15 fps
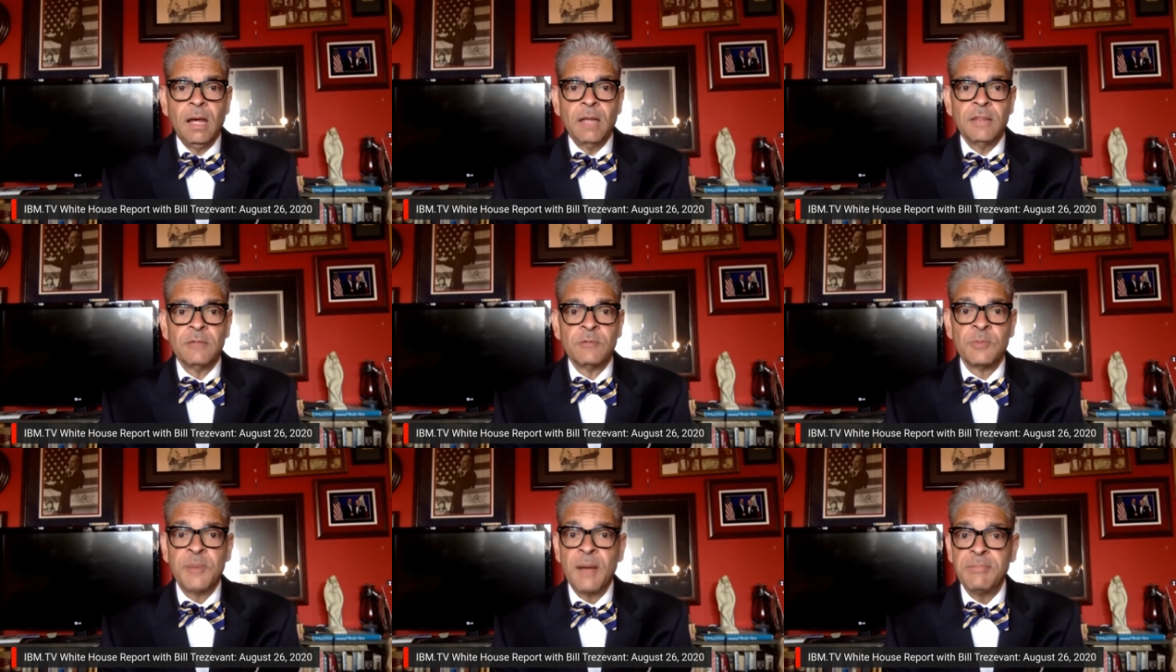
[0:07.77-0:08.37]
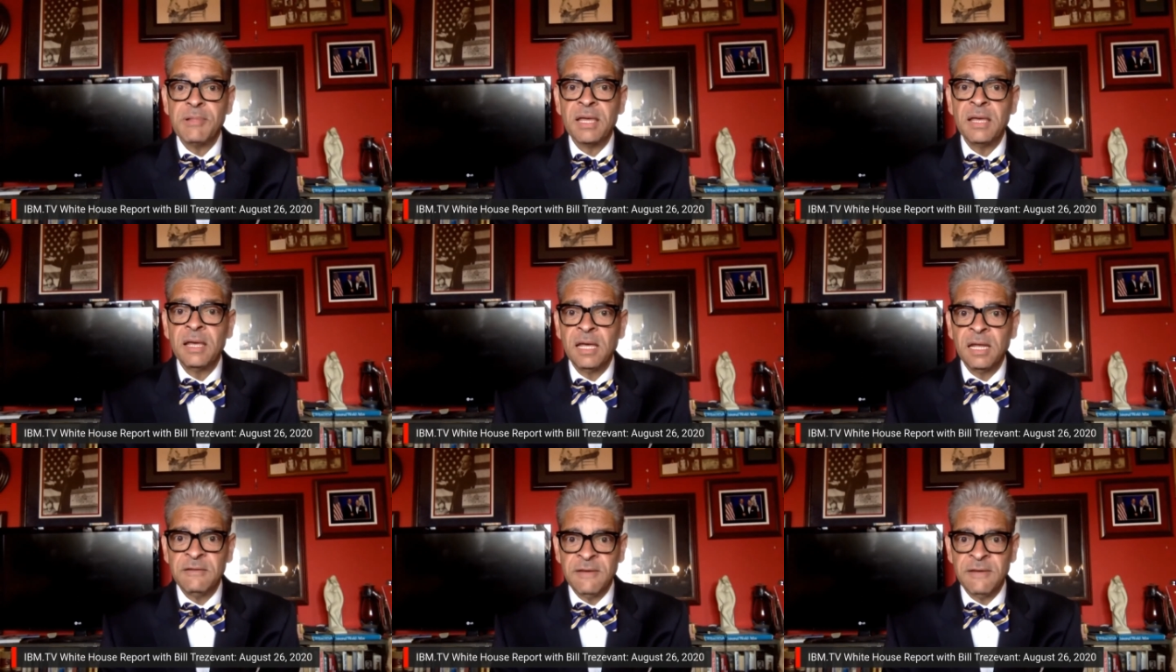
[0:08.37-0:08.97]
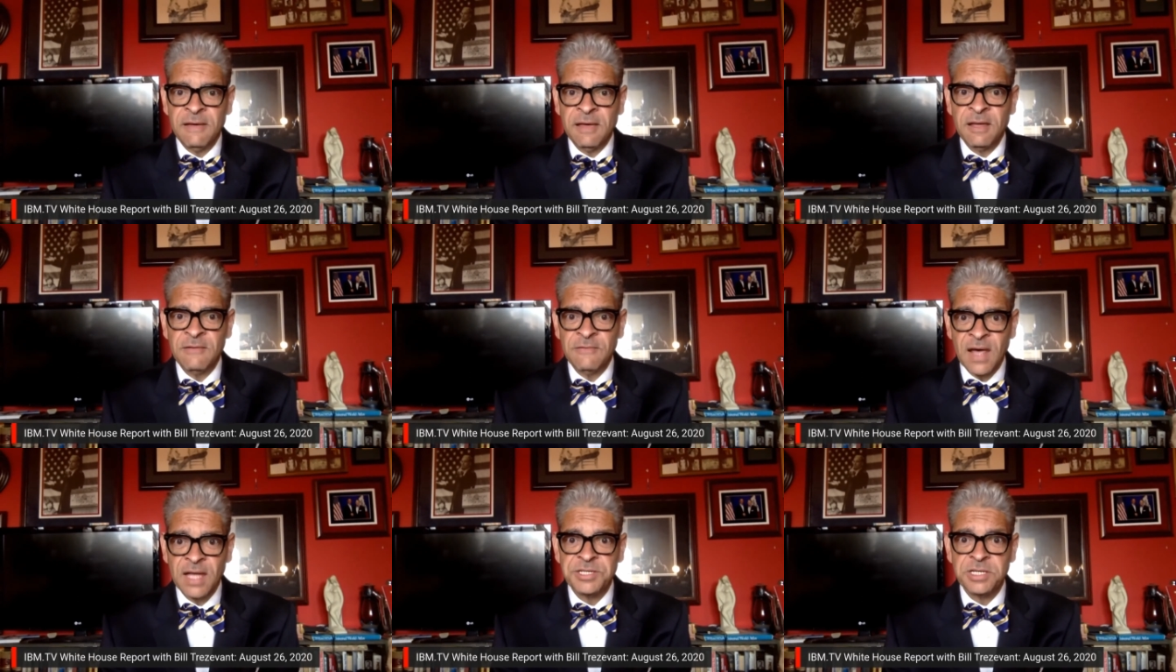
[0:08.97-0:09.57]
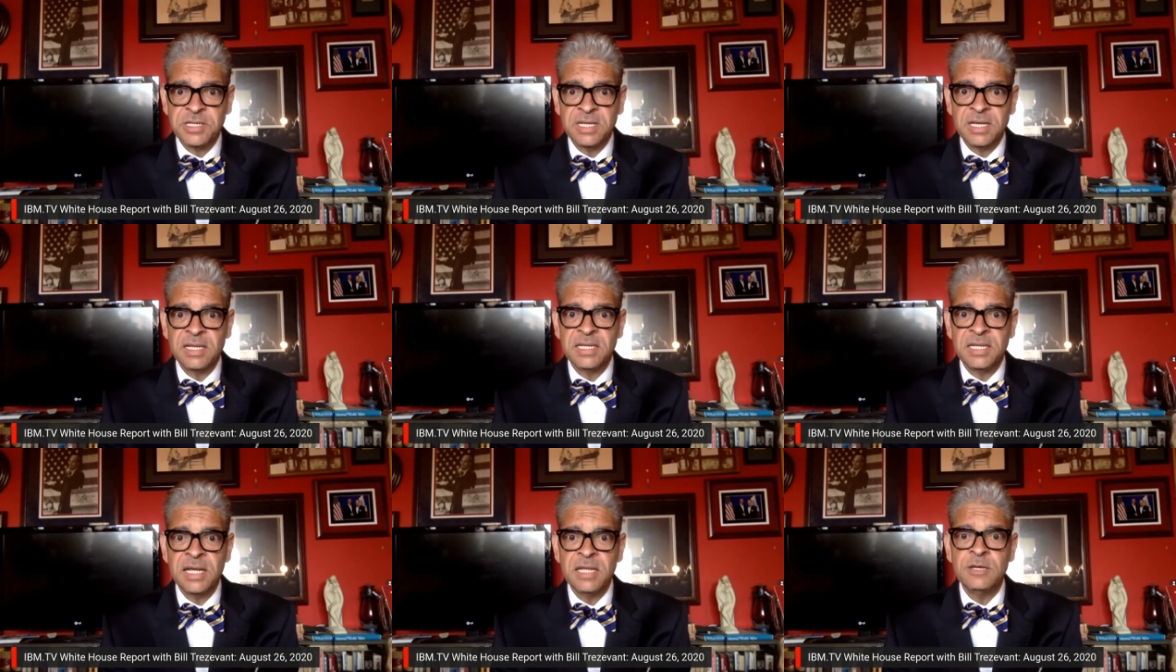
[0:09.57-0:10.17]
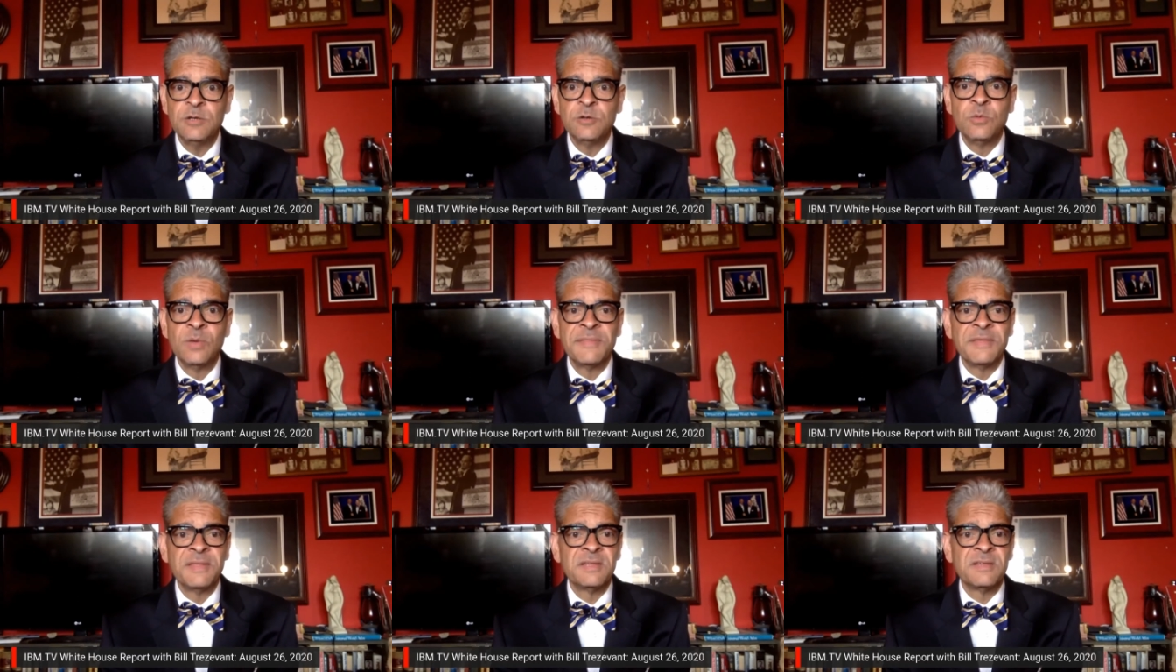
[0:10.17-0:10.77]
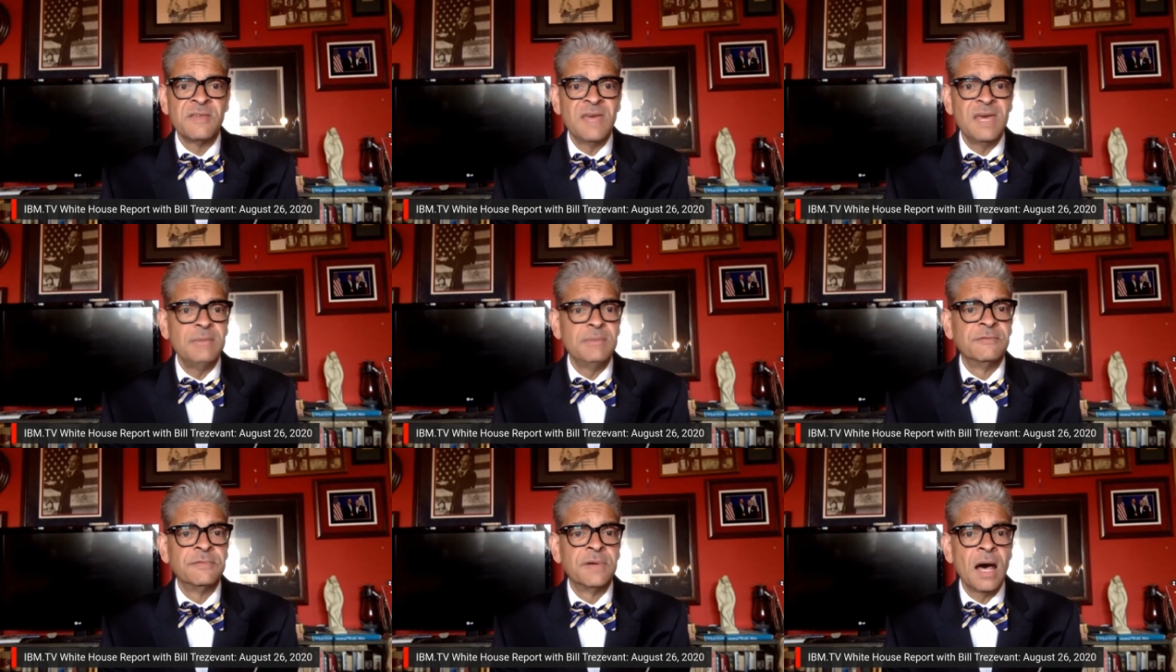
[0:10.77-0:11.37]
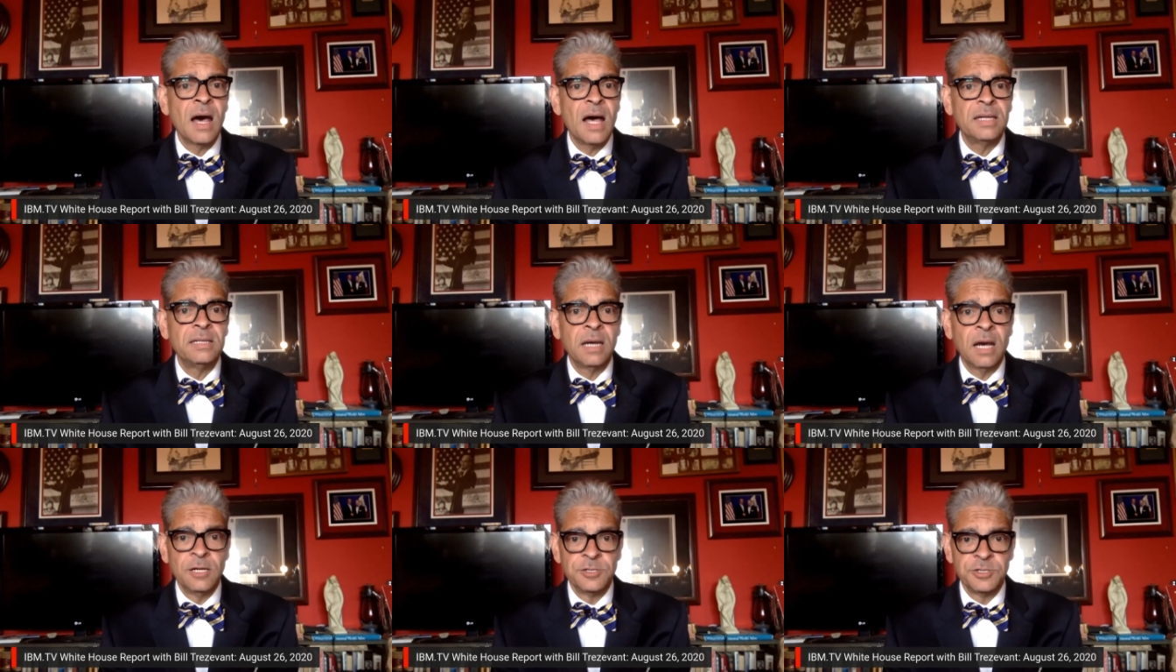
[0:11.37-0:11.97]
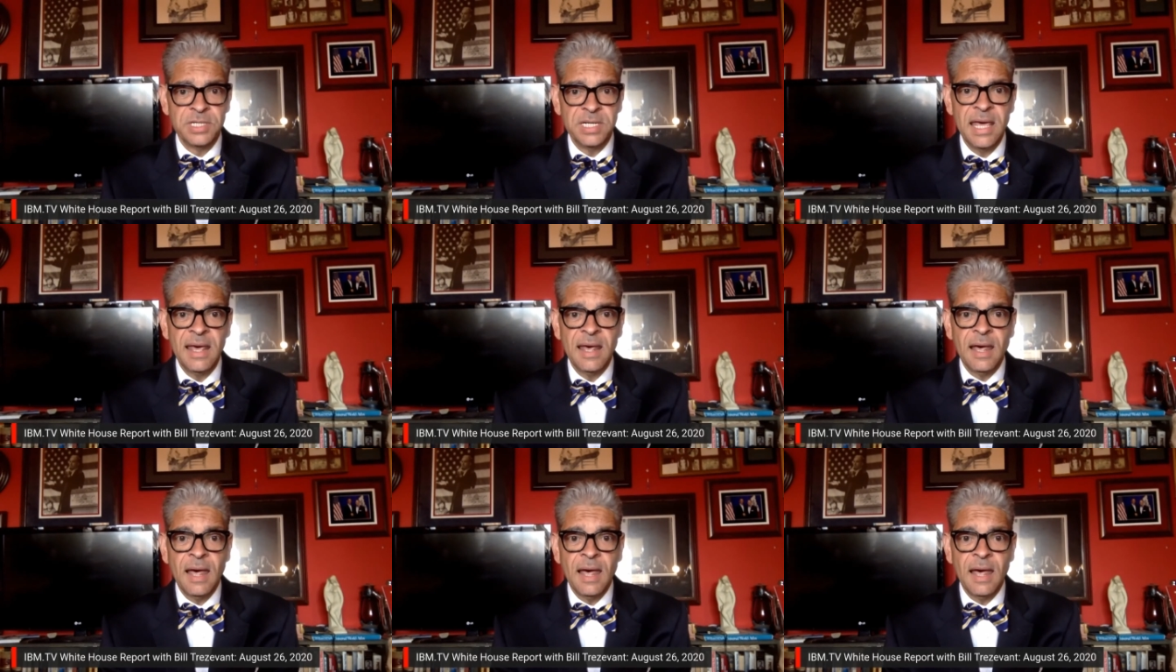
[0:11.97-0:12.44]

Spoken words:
The Republican Convention continued with its theme of God, country,